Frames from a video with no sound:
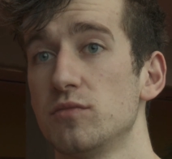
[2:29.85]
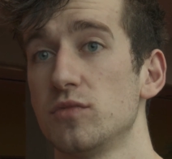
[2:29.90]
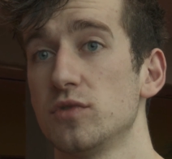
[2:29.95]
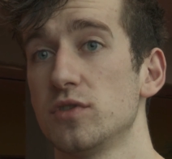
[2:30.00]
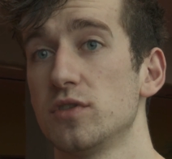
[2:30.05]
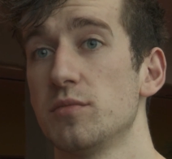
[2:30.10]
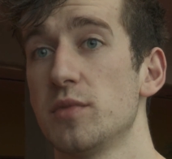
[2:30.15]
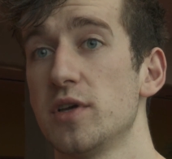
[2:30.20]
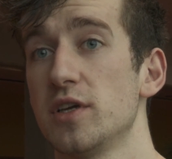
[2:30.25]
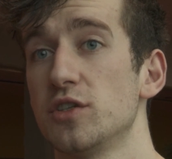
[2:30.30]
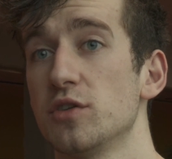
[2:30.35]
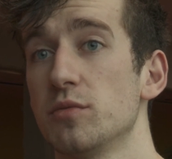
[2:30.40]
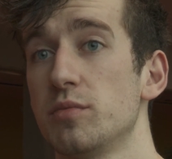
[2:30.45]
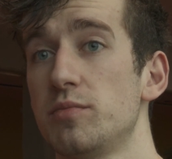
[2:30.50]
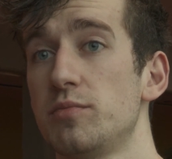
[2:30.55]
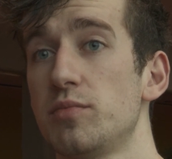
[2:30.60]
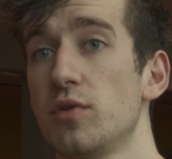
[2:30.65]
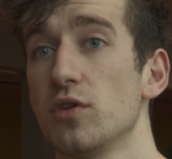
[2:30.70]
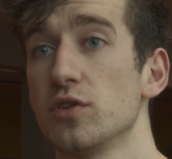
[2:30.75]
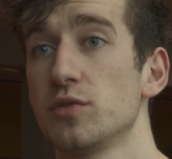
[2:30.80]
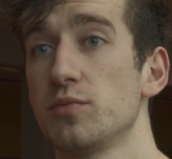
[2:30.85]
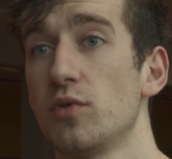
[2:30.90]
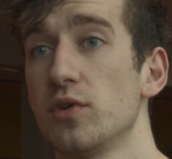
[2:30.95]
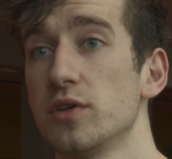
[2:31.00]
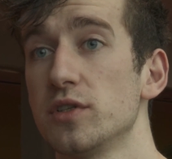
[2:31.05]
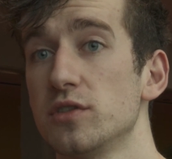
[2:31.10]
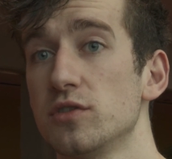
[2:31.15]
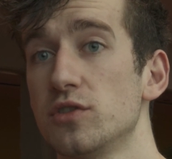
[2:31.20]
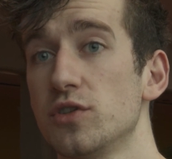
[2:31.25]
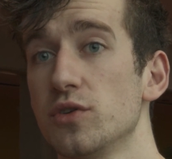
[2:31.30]
was a major plus
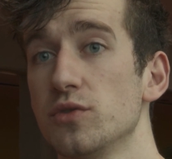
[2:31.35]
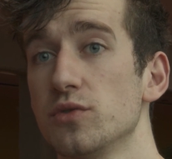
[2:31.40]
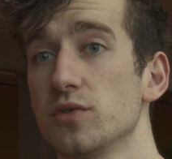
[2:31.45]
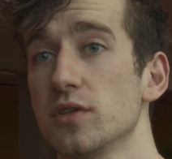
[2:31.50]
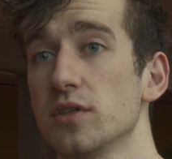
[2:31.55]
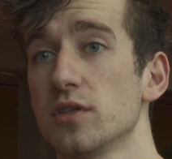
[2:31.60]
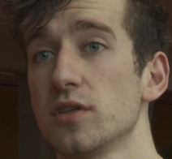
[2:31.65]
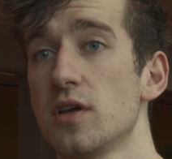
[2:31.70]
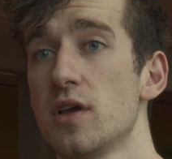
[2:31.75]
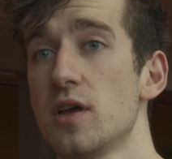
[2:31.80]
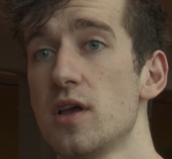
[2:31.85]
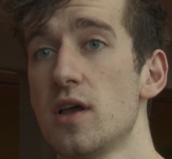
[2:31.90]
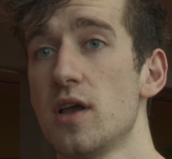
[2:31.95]
point in choosing it.